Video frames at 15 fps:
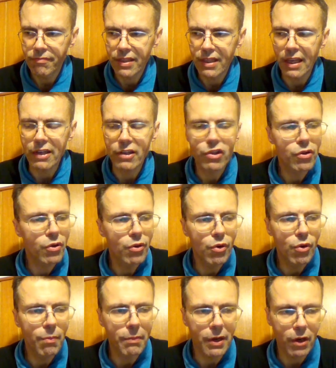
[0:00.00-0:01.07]
thanks to
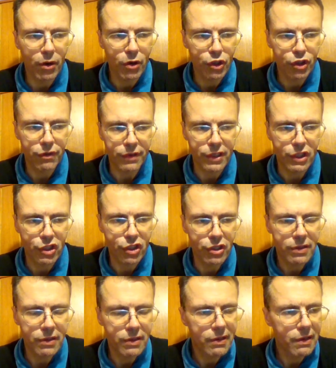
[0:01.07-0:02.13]
whom Milosevic
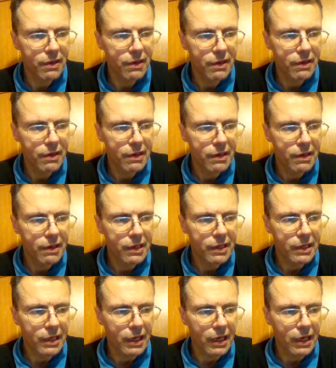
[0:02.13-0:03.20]

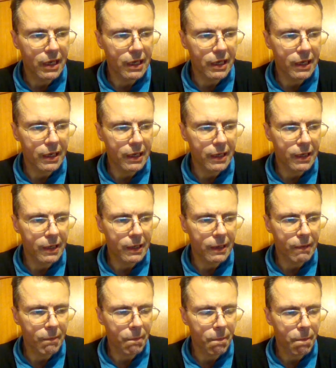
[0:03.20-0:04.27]
uh,
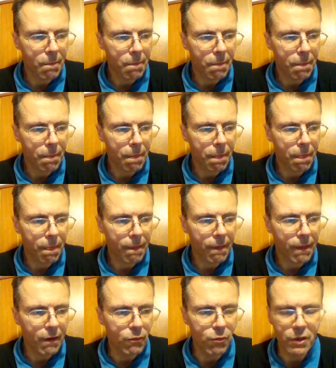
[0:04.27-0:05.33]

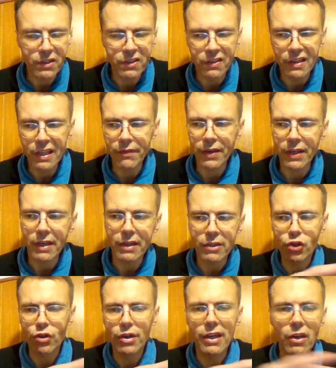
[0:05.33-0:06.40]
was leaving a
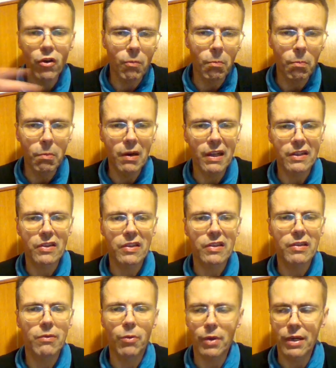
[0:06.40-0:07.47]
trail of blood
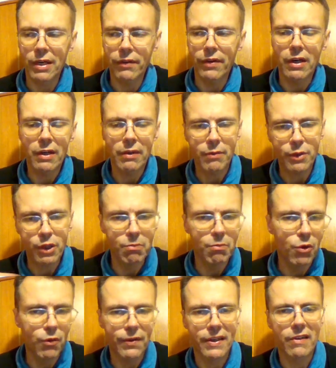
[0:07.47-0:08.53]
wherever I was
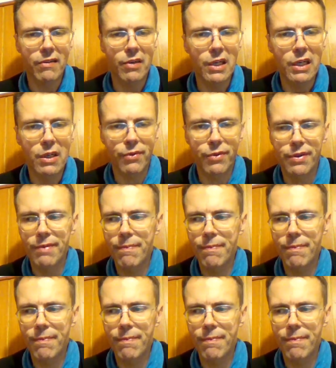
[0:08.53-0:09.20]
moving around.